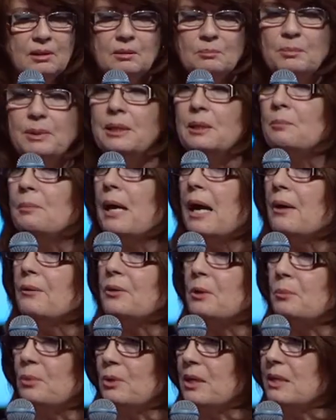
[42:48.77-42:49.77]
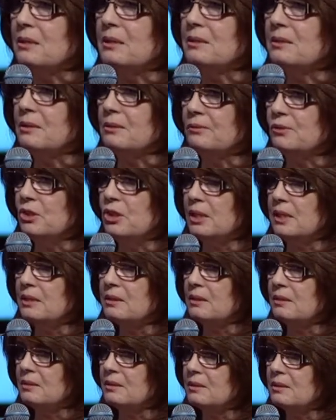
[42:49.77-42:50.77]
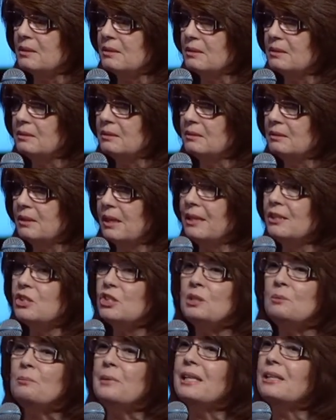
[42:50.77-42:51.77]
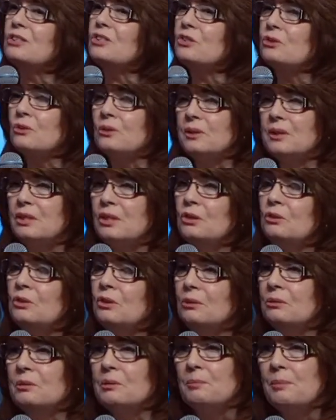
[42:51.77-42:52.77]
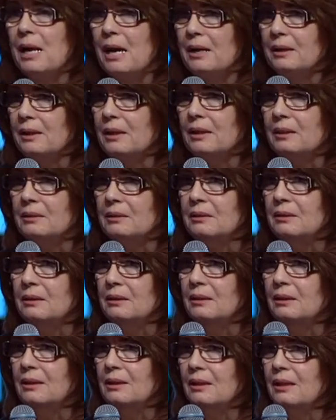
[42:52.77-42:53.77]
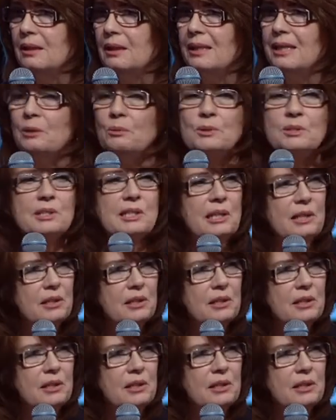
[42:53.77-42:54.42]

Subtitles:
be about the presence of Jesus. And she made sure that you knew about it. He was the